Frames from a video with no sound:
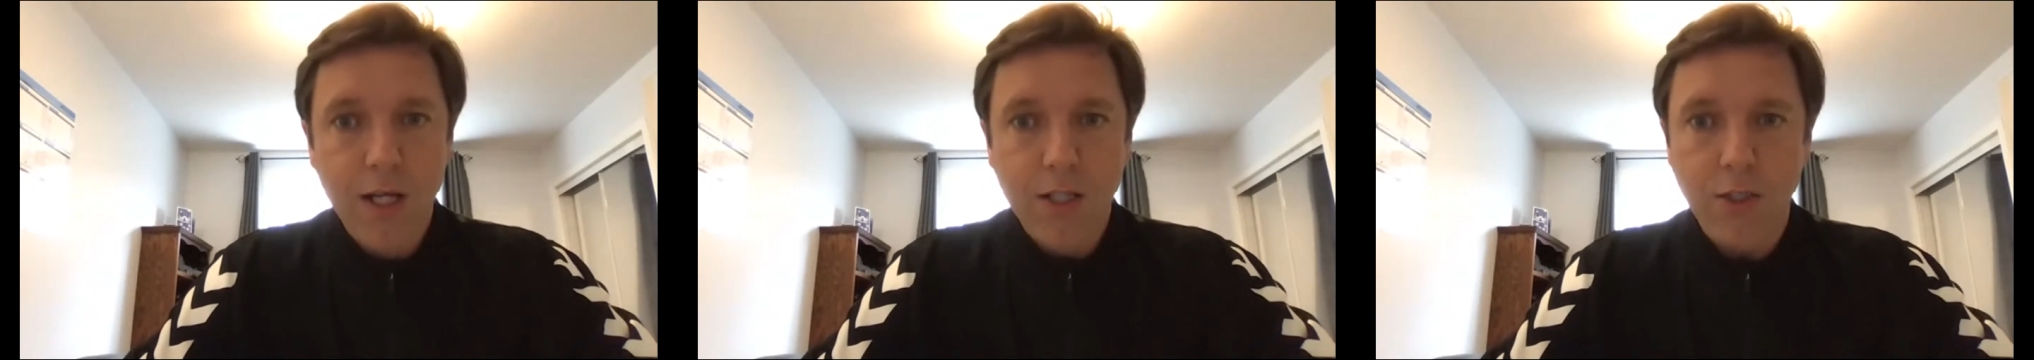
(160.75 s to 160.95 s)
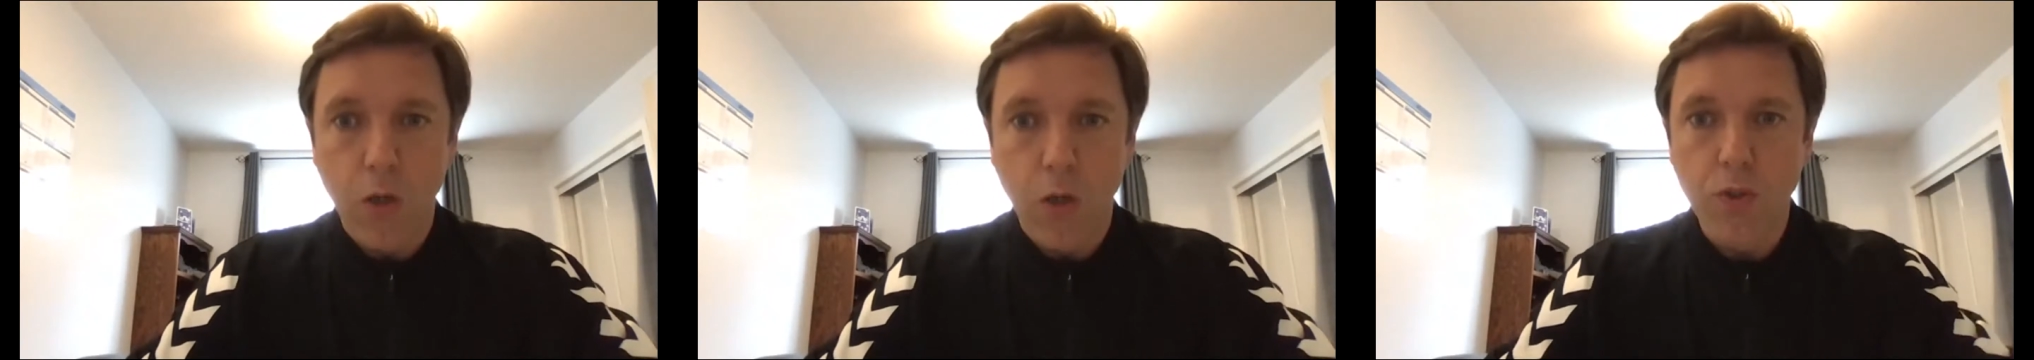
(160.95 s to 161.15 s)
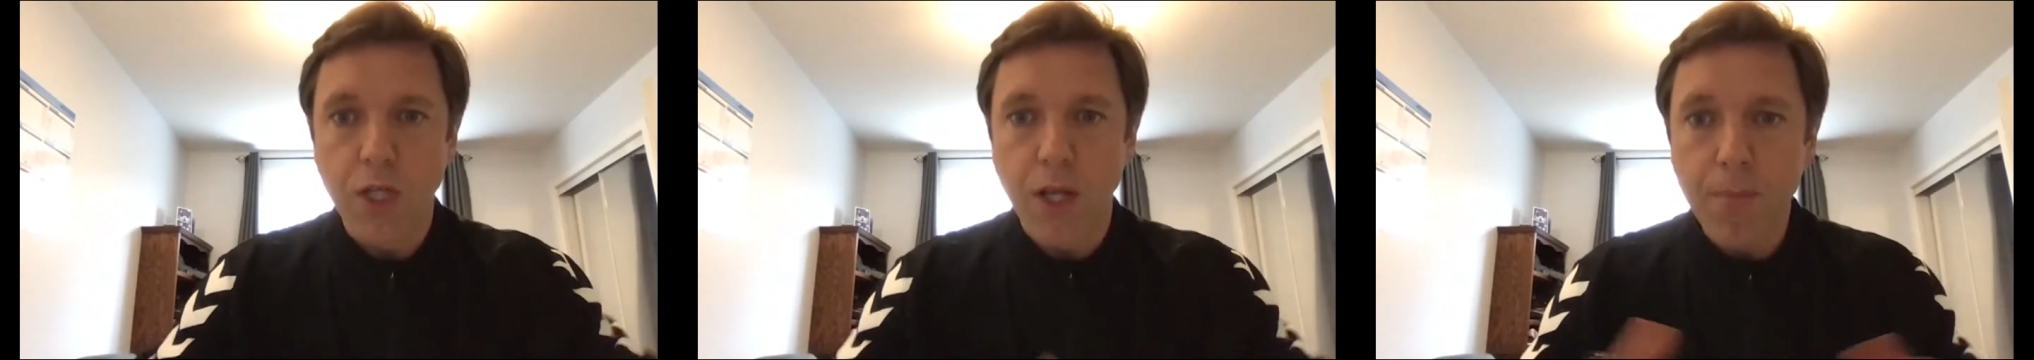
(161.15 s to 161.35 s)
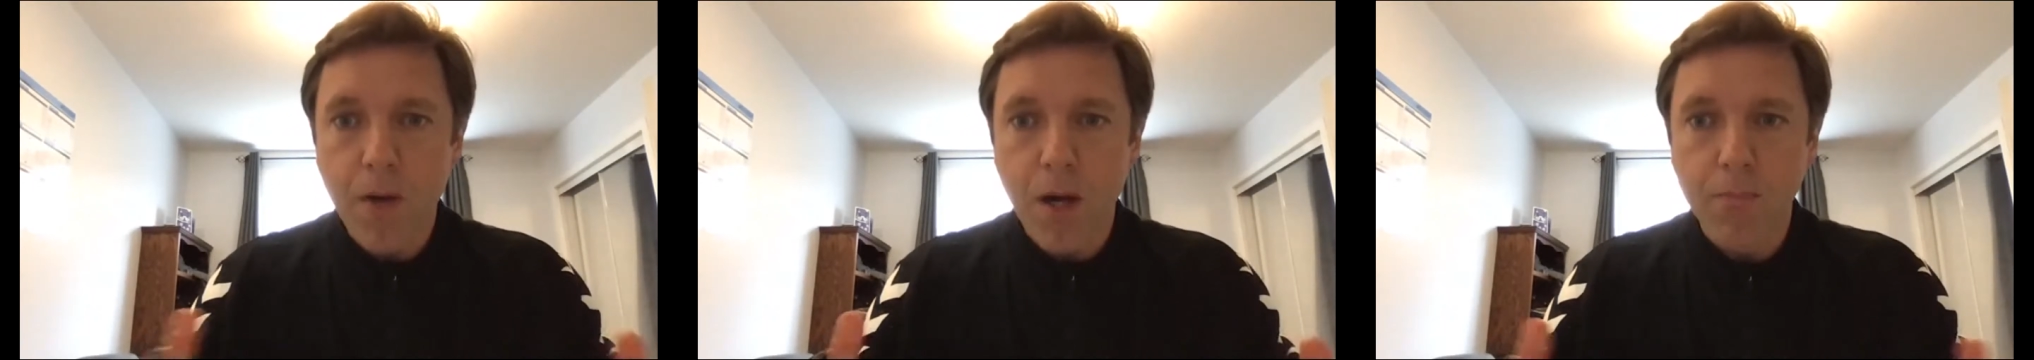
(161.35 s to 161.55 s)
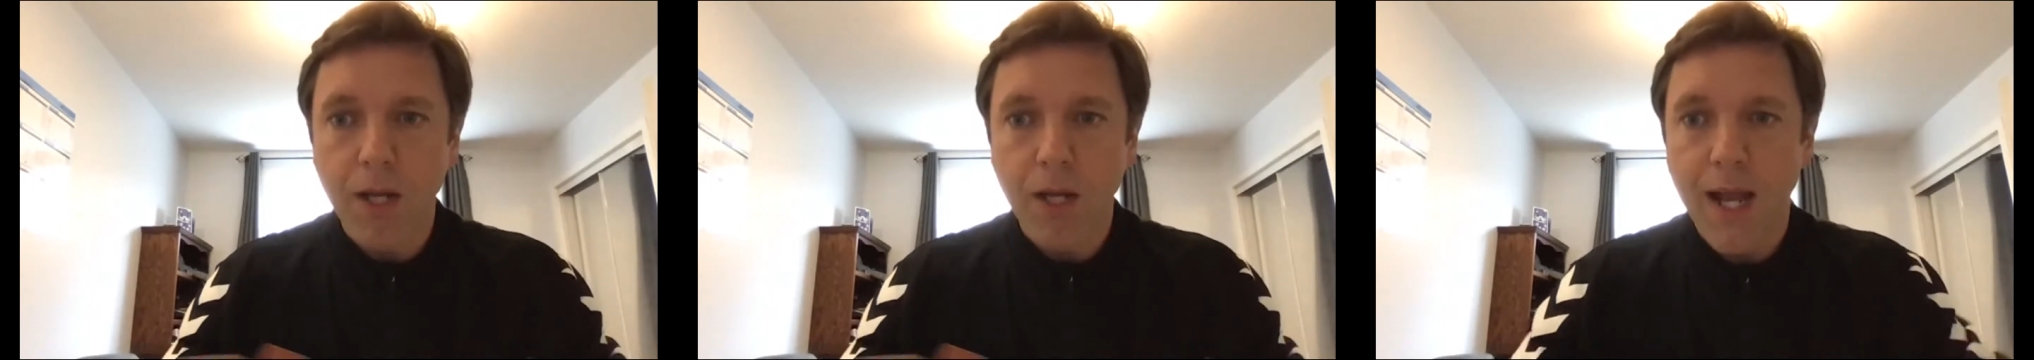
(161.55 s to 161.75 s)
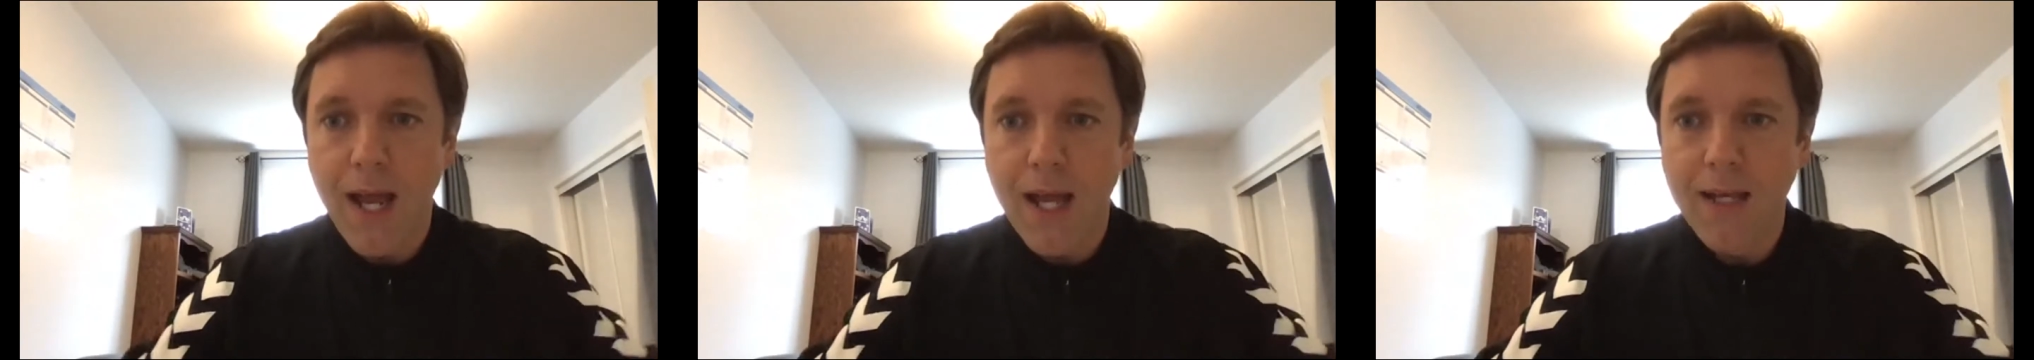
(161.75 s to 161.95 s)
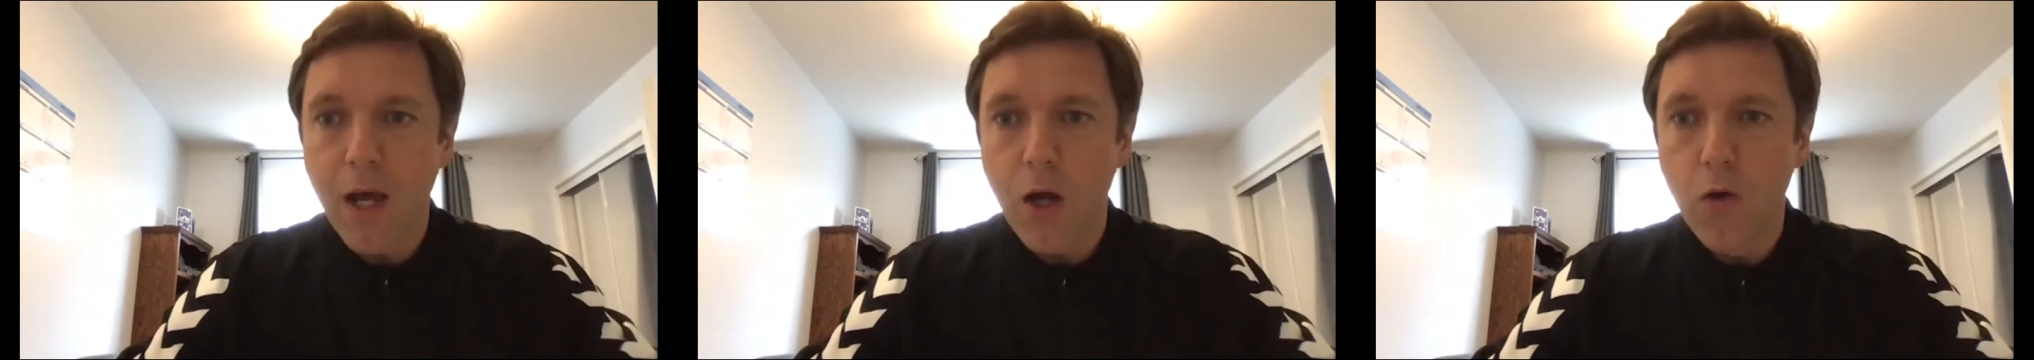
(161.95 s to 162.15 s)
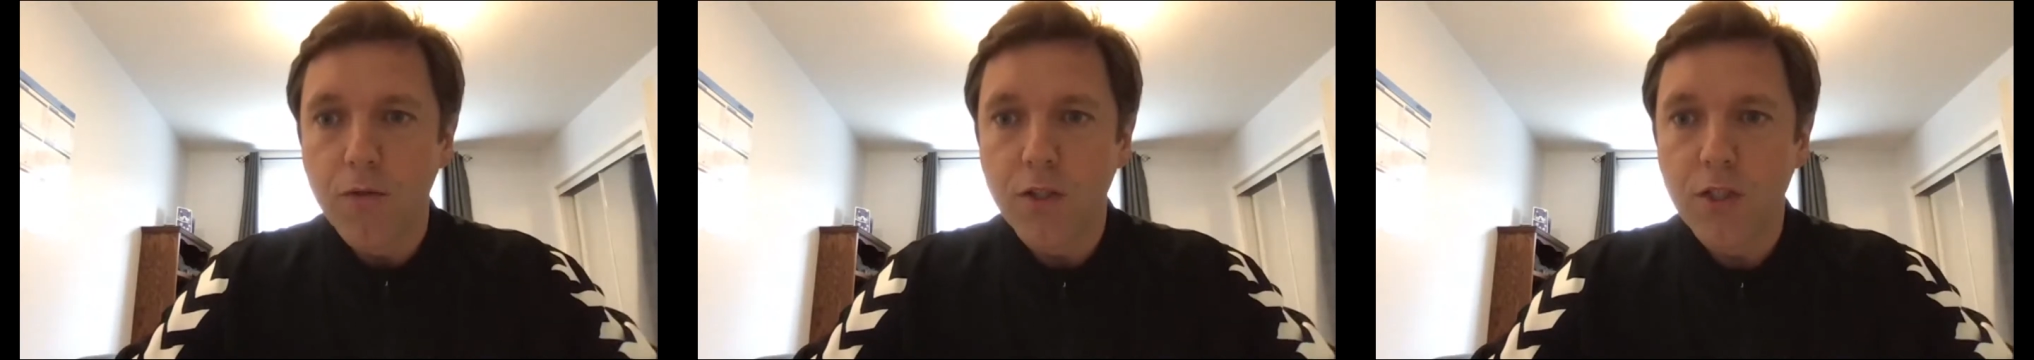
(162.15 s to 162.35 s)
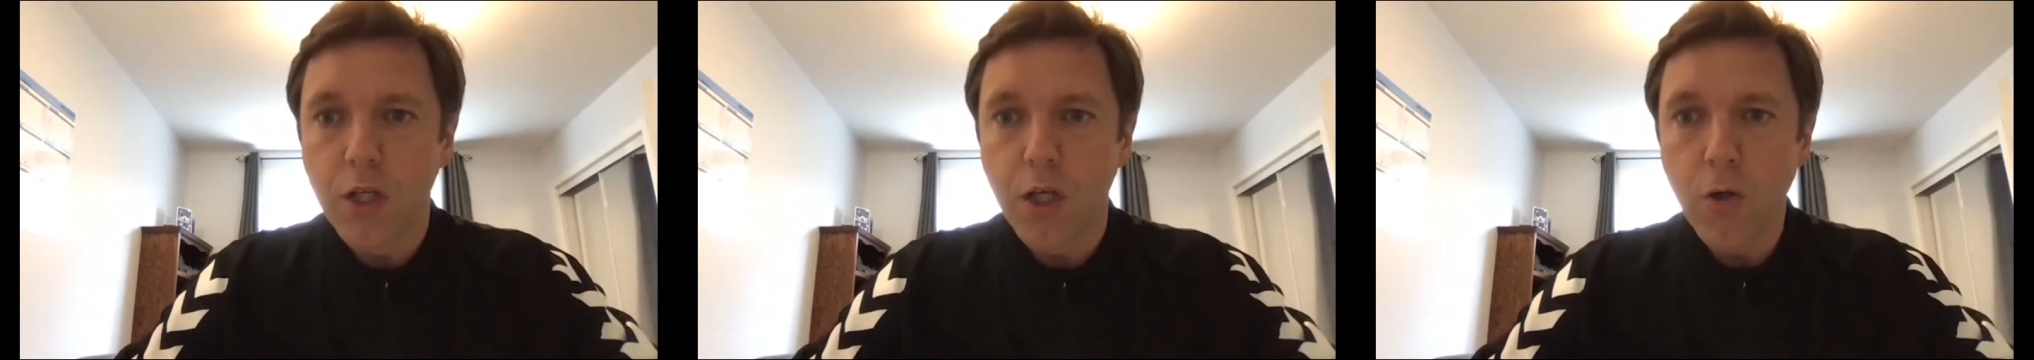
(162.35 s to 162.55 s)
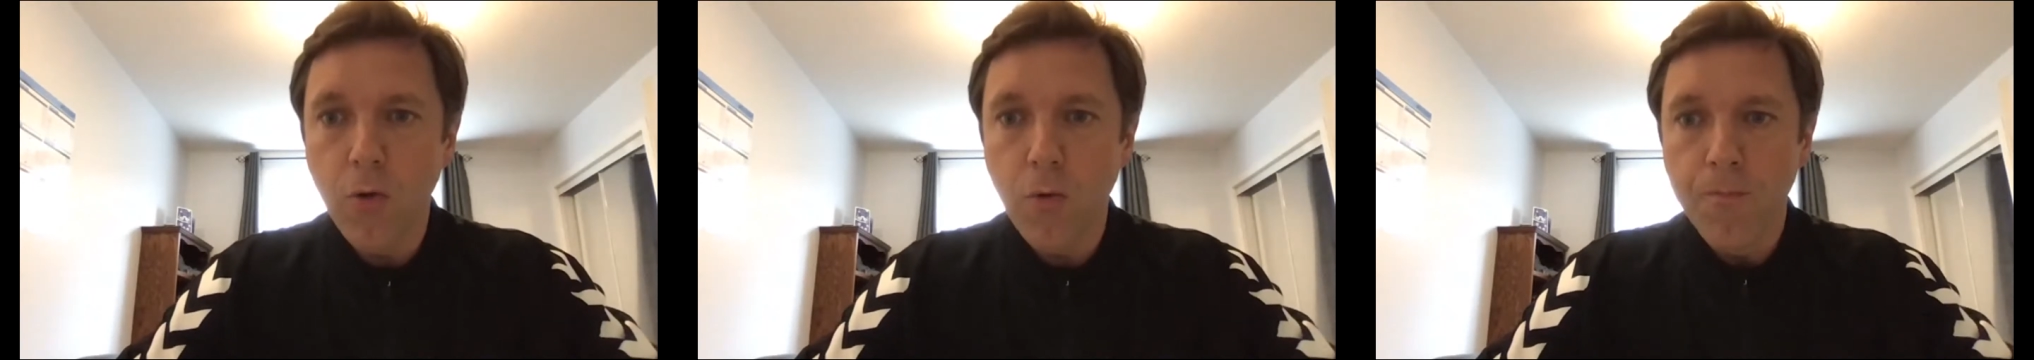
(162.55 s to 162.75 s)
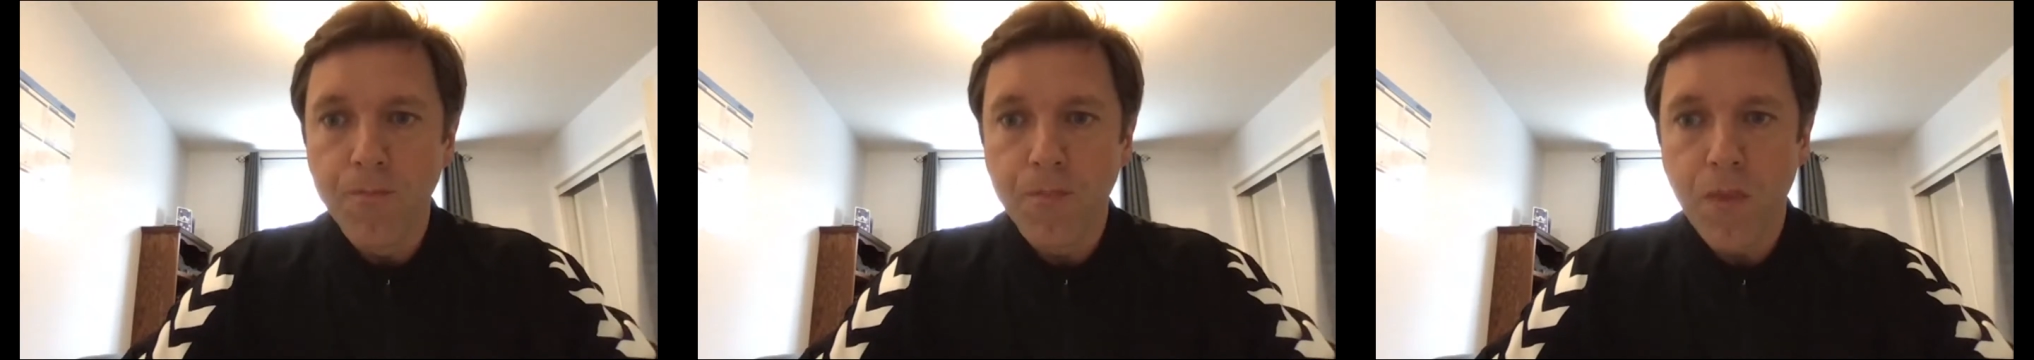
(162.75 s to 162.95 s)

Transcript: So Jim, I'm going to hand it over to you,